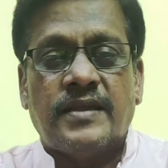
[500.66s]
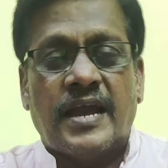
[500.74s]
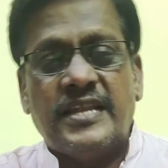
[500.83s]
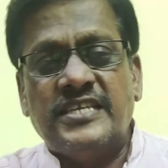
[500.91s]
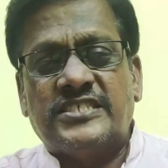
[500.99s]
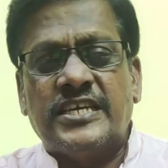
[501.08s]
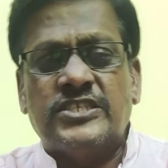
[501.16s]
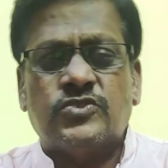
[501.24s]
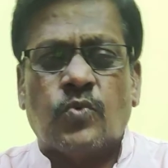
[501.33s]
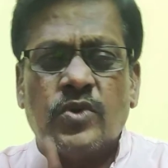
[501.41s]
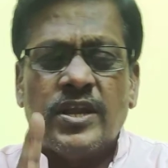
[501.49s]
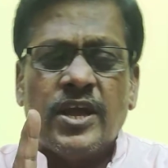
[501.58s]
And he says,
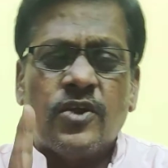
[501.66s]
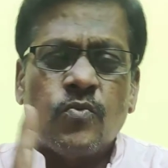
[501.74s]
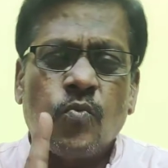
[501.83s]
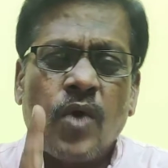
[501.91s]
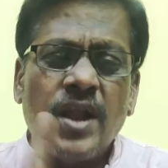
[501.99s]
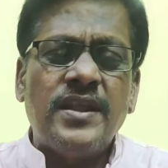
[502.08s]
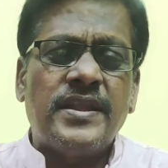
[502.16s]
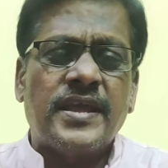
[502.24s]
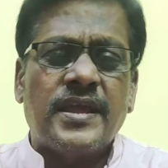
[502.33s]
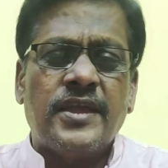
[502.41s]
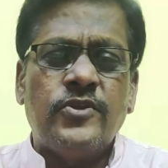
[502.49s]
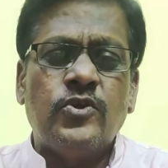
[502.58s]
only on one
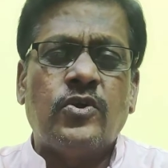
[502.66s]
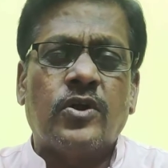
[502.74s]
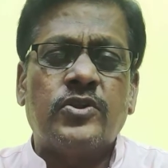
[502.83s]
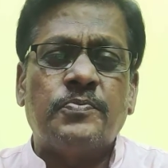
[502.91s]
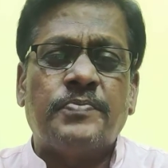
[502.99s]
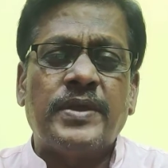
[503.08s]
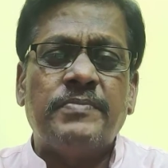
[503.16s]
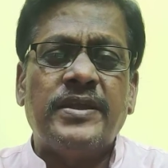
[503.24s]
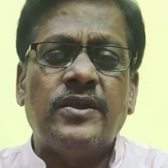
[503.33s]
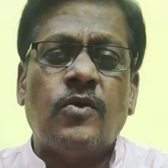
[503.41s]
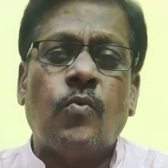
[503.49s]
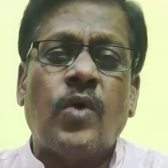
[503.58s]
day you got to pay
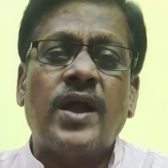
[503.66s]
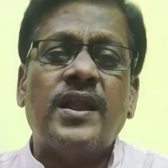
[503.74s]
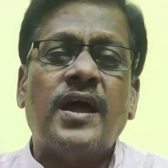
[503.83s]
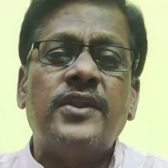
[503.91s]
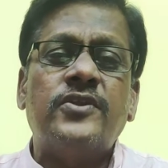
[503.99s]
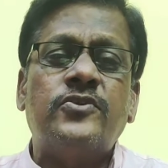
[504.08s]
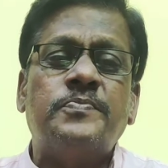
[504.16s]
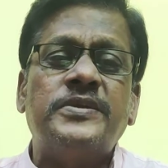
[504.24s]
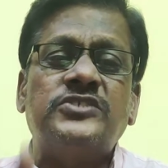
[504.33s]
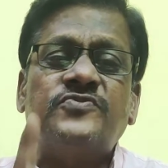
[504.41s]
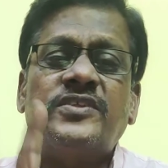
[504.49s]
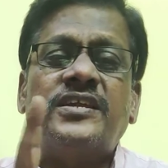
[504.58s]
me 100
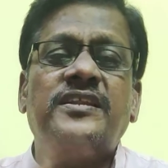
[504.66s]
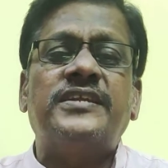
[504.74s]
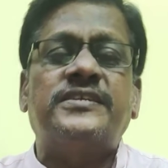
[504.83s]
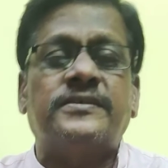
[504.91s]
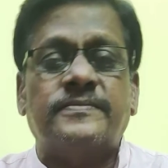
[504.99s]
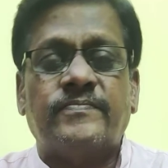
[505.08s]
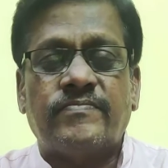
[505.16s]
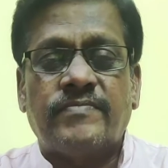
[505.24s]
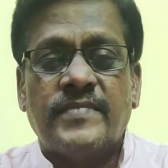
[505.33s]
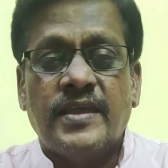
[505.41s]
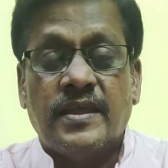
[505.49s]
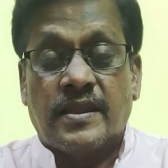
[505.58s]
rupees for that liter.
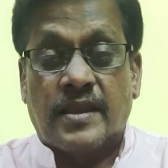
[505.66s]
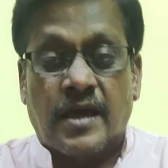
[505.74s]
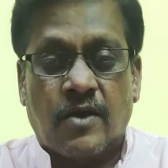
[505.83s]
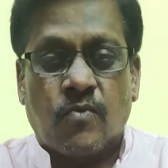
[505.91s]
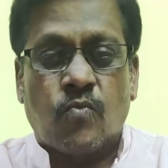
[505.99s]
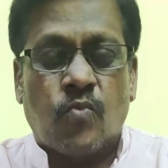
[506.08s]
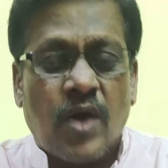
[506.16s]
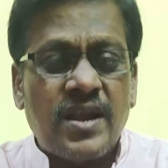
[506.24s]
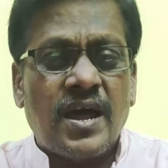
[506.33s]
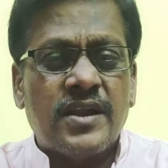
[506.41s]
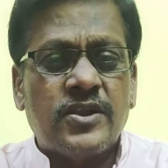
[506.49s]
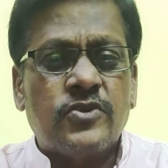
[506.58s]
Now,
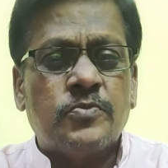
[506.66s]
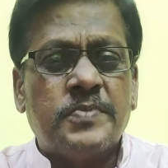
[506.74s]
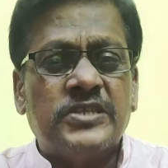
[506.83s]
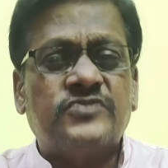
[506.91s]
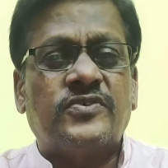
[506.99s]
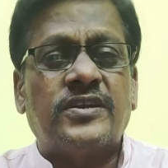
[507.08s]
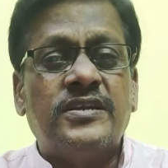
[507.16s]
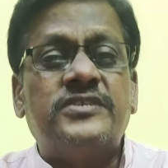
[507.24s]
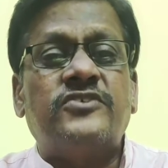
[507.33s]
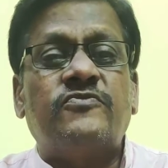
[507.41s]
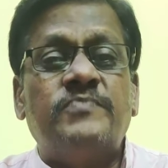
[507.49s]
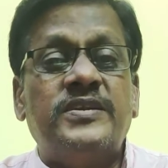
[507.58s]
100 rupees for a
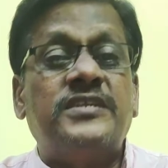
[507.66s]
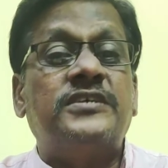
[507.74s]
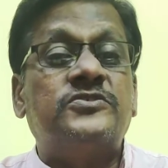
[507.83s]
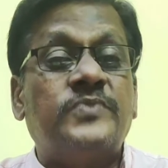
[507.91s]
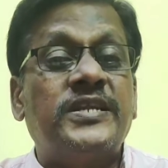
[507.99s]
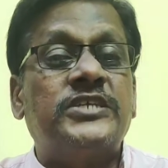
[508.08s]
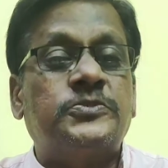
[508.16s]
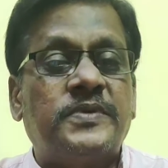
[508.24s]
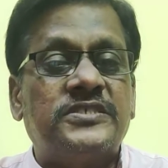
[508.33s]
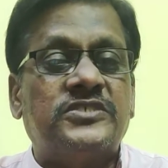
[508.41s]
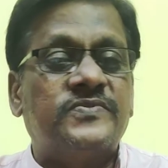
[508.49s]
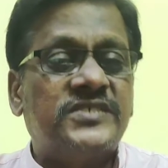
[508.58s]
liter of milk is very
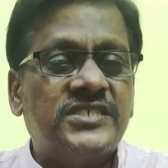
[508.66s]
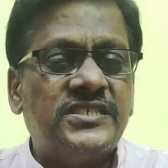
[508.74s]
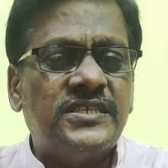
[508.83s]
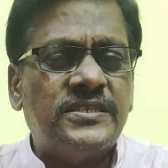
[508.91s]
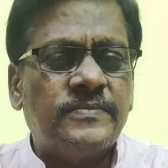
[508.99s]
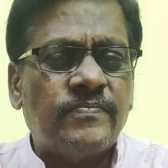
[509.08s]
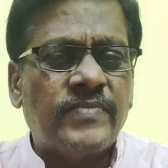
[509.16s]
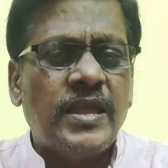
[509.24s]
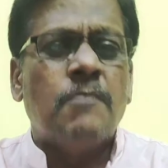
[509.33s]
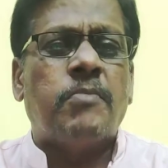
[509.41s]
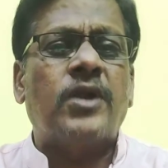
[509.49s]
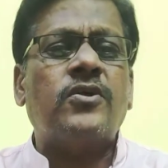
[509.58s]
expensive, isn't it?
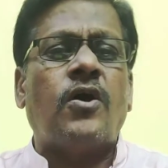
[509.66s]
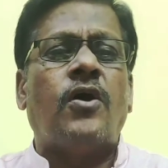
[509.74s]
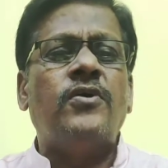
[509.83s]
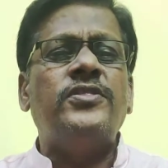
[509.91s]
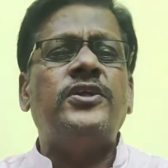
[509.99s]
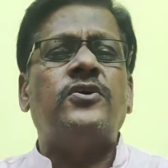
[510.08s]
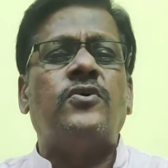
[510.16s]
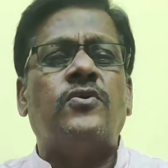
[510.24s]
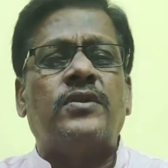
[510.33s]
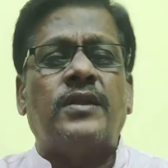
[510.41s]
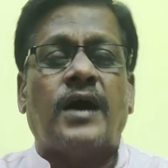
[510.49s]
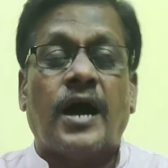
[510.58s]
But on the
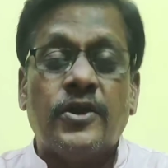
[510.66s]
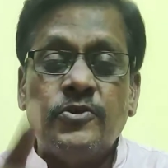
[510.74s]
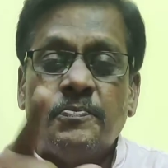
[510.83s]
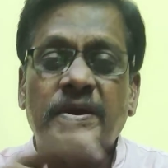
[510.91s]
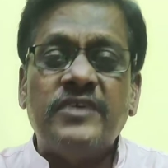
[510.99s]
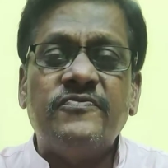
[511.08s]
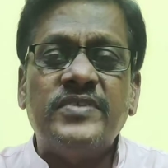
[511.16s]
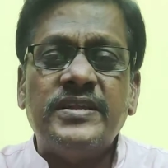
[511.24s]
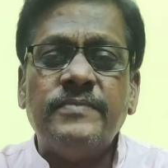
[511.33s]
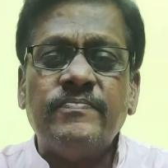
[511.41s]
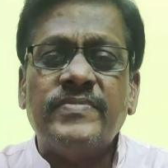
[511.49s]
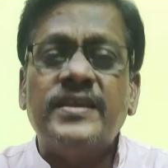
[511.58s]
whole, are you
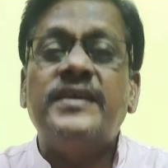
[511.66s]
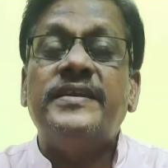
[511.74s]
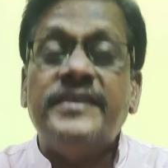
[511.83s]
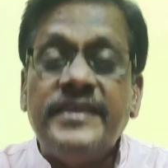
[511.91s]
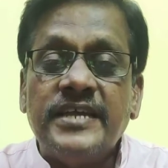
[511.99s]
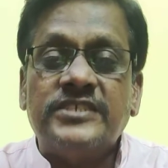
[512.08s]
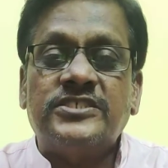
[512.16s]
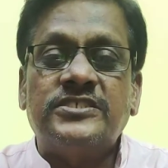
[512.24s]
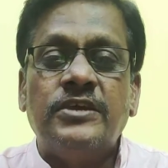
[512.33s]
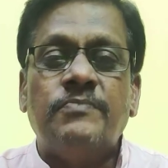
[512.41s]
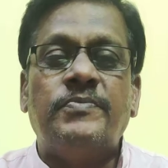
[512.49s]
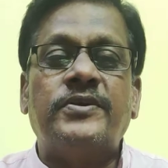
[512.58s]
benefiting?
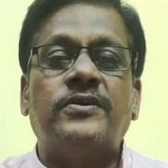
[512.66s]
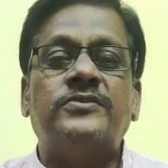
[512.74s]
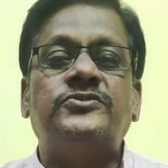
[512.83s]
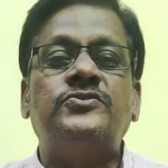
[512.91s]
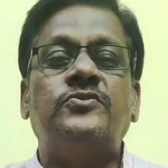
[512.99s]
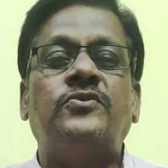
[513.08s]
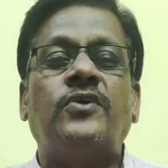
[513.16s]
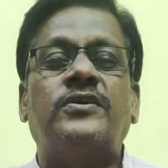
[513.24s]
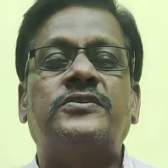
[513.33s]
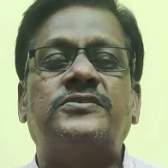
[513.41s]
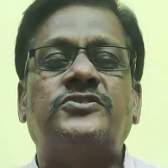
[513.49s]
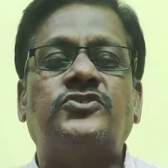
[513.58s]
Yes, because you
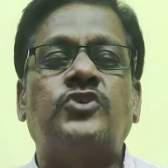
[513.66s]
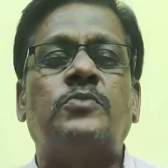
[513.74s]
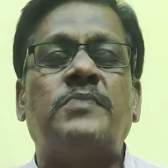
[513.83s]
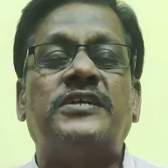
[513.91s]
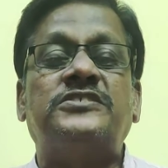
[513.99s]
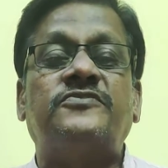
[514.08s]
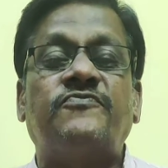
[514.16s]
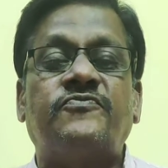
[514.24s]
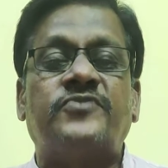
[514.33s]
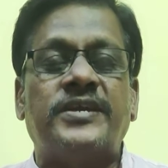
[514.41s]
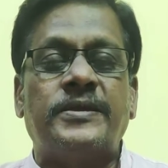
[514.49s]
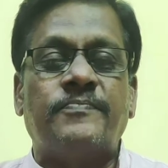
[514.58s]
got so much
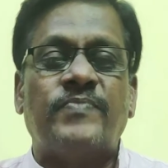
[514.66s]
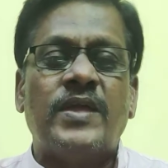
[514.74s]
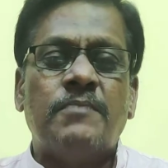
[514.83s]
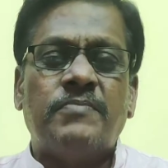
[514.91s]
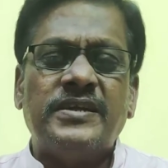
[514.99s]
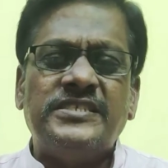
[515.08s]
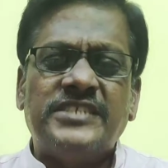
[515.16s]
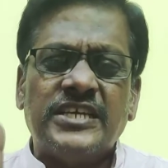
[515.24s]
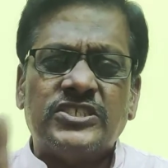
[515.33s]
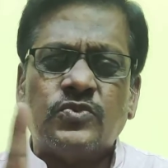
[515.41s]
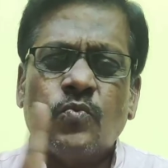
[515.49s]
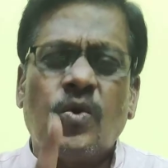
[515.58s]
free, but
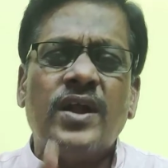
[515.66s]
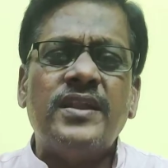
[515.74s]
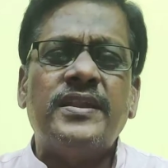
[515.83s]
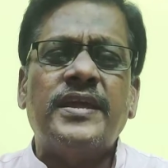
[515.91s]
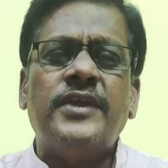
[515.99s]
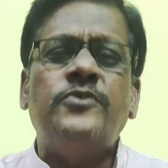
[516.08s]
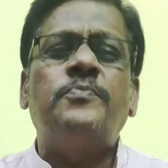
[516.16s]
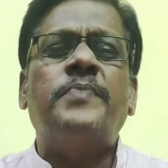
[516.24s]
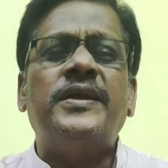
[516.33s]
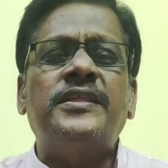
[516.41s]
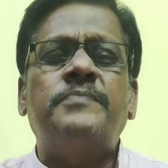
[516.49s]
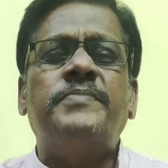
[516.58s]
just one day you
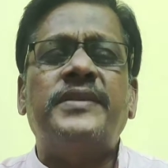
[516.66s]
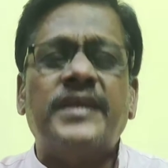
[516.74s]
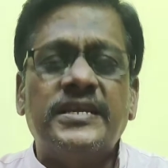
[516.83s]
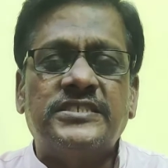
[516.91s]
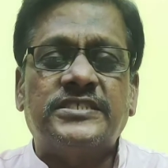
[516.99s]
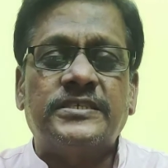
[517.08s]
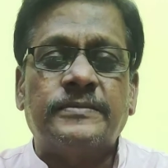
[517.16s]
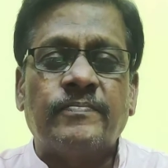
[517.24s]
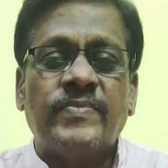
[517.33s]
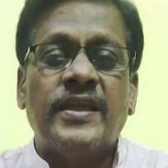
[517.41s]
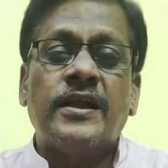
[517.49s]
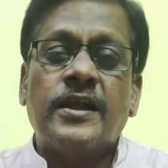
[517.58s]
paid that bit extra.
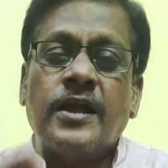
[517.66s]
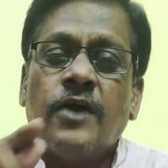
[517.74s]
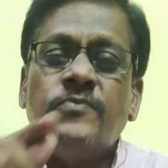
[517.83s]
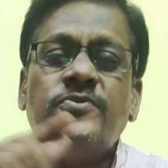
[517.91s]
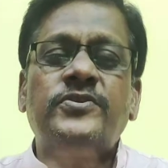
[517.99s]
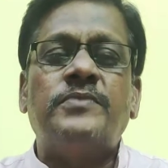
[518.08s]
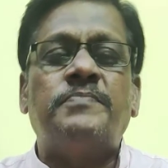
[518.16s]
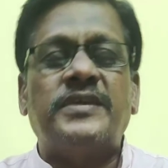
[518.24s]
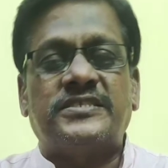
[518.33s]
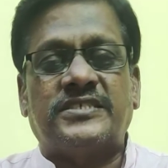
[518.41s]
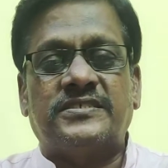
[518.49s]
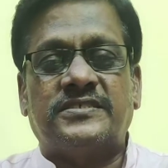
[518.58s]
Count your
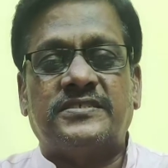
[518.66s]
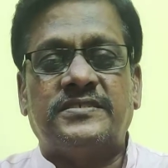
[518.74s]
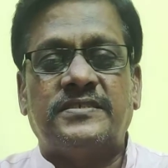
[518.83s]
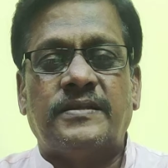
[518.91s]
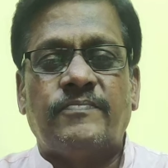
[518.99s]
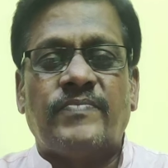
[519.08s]
blessings.